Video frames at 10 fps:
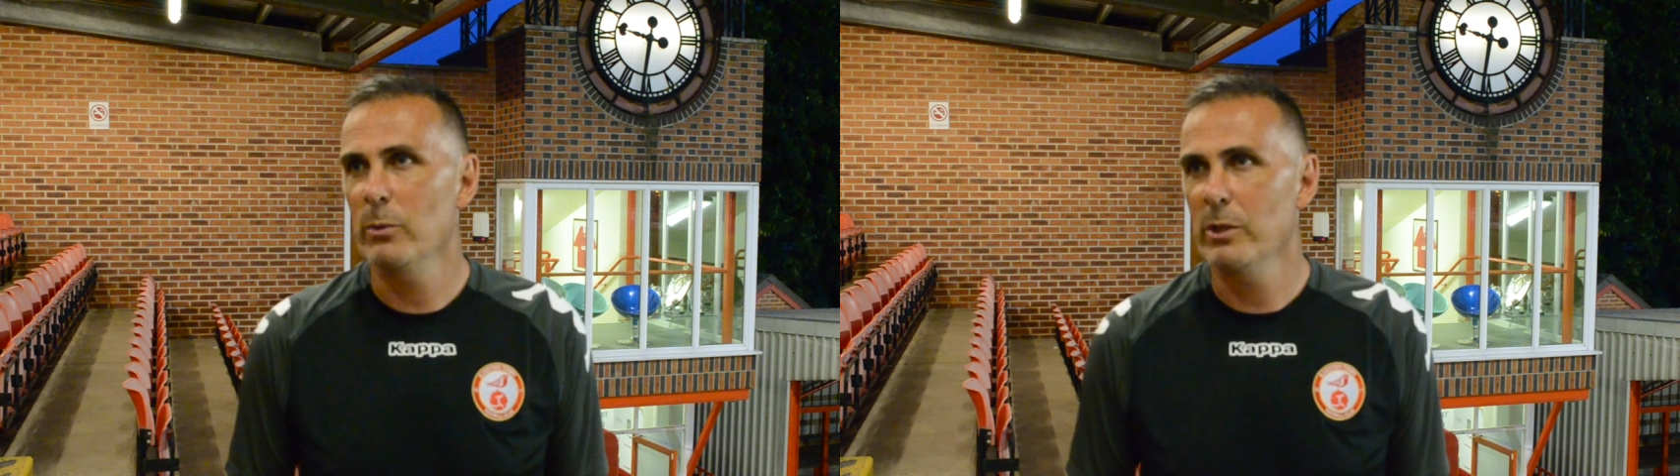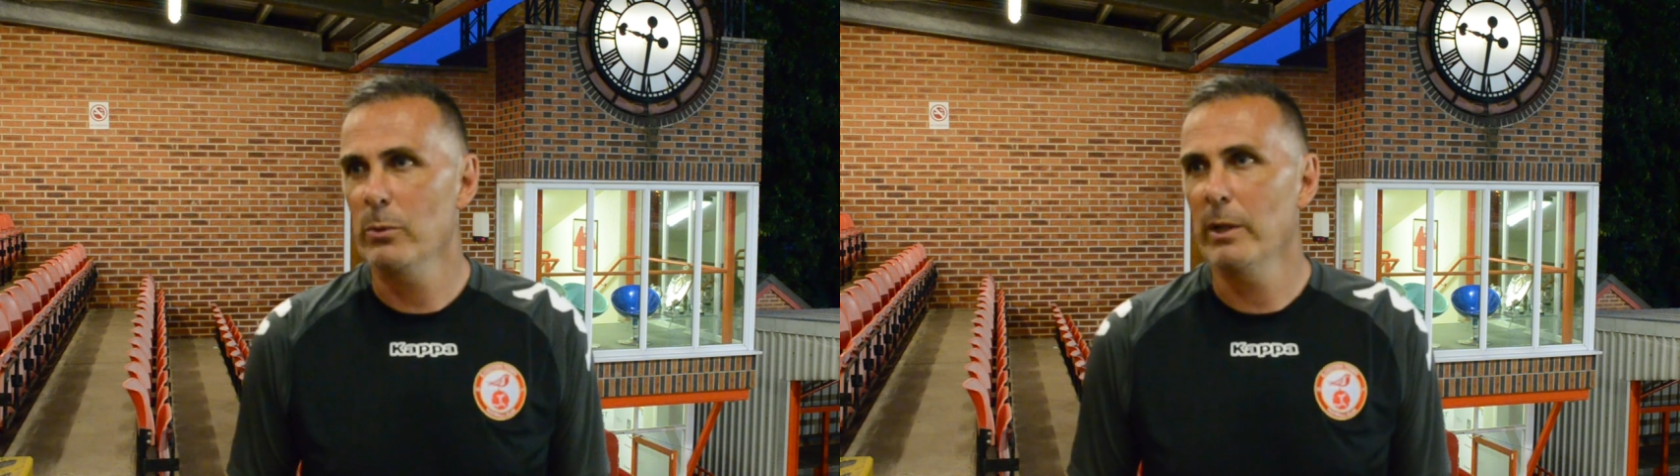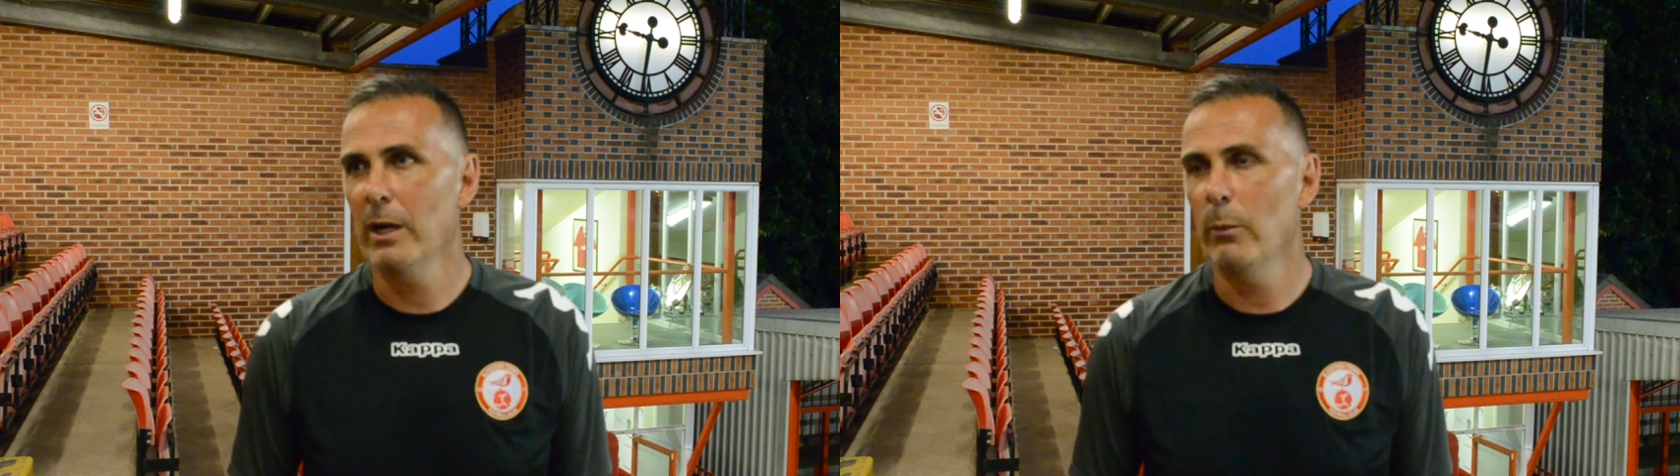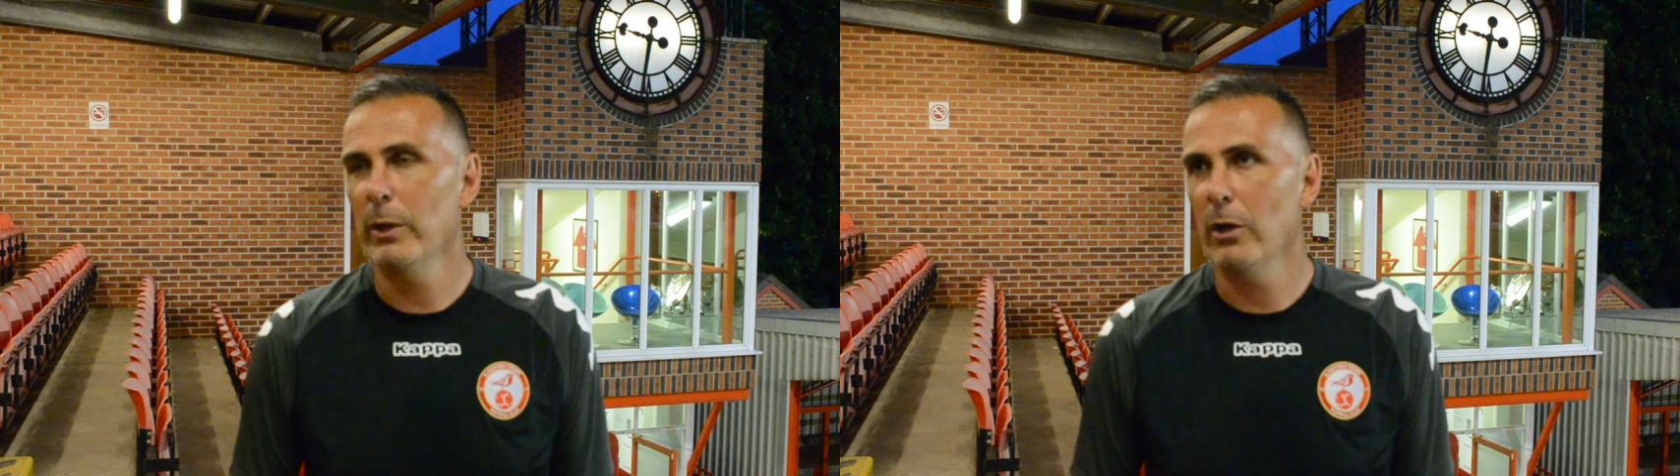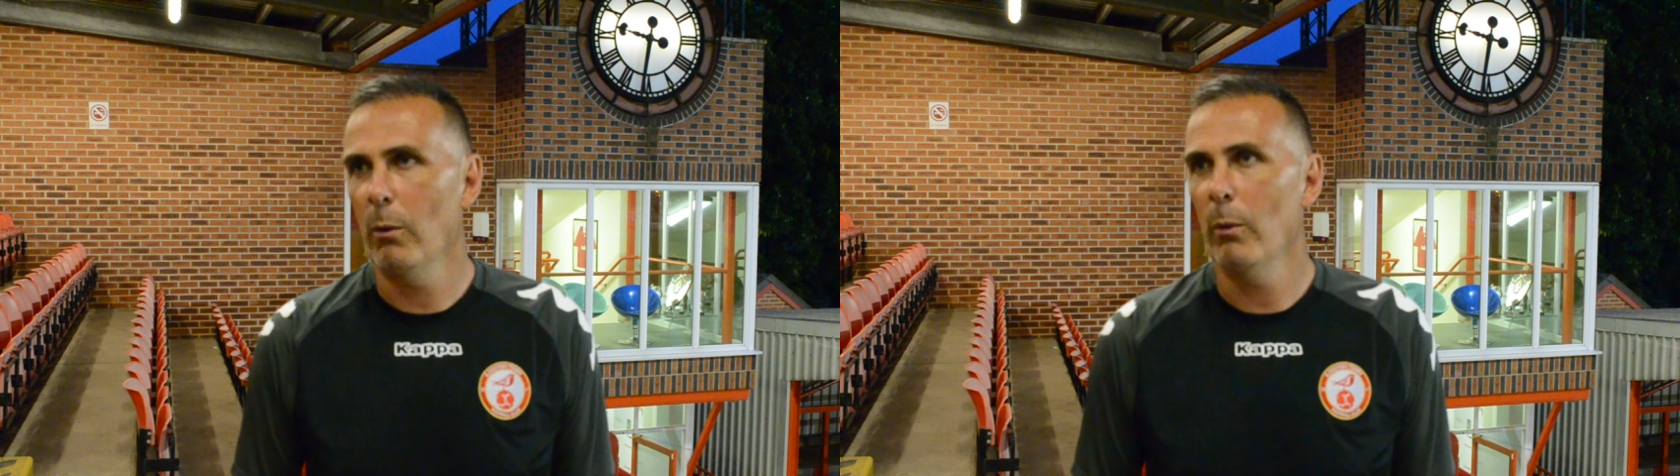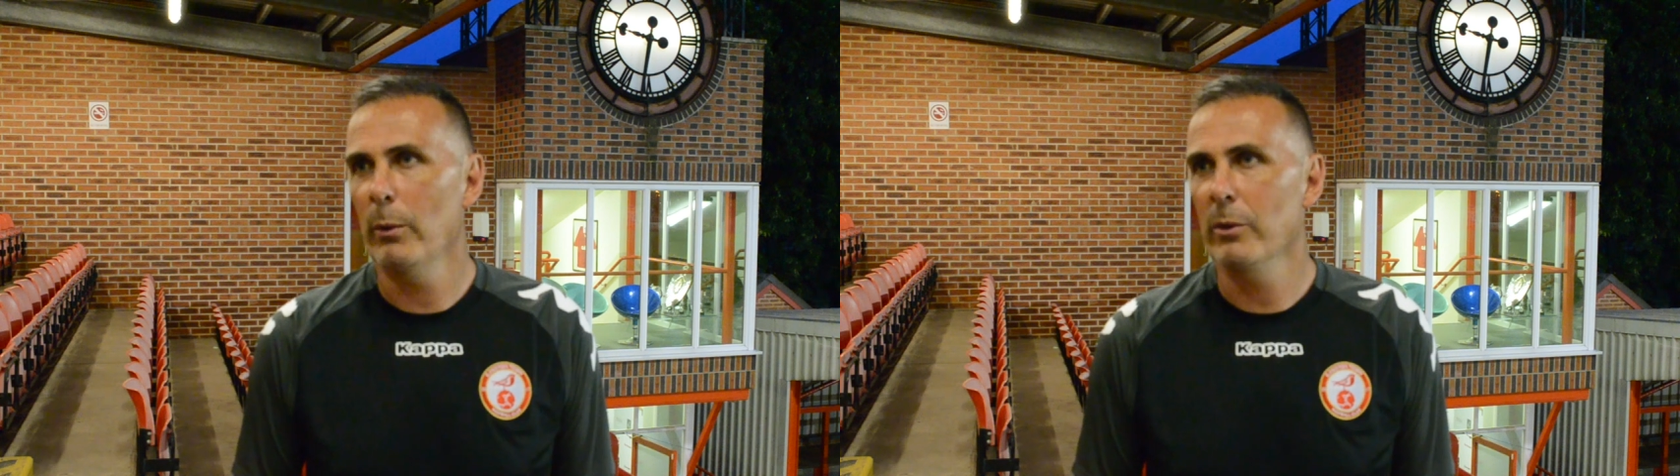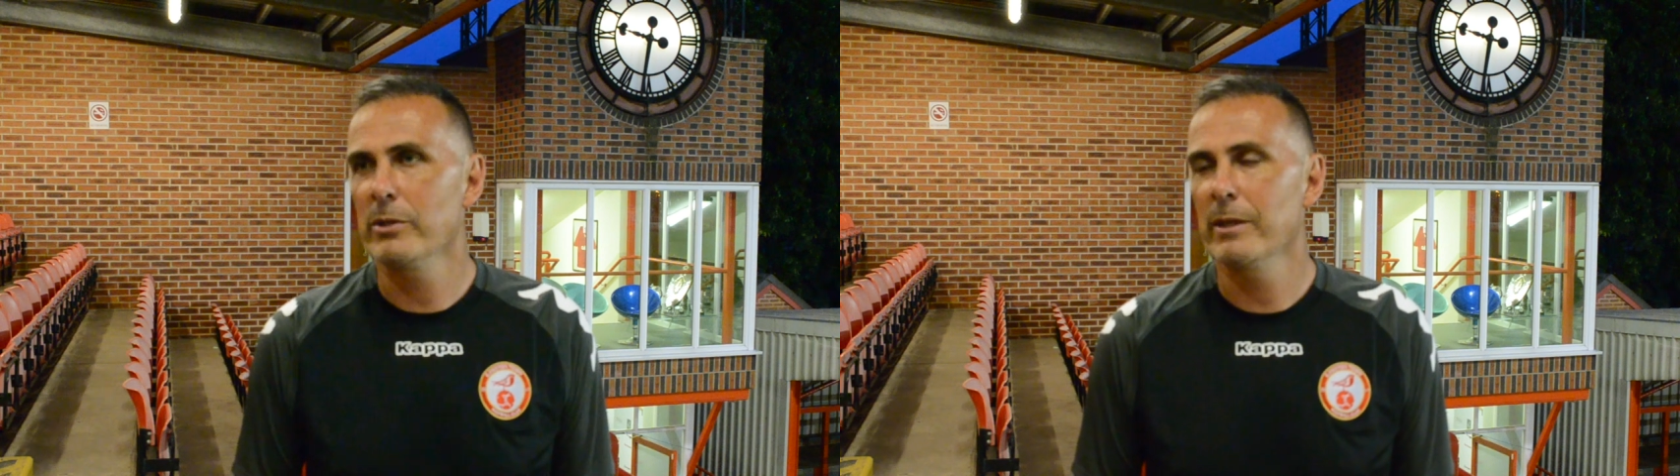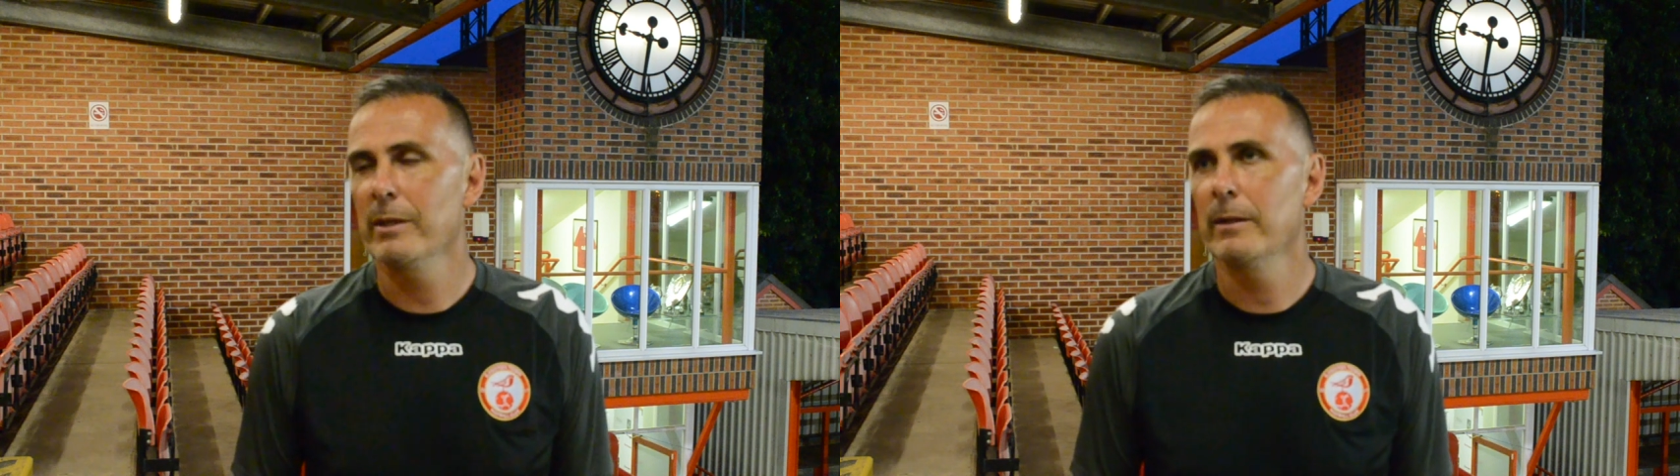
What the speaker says: which we got what we wanted.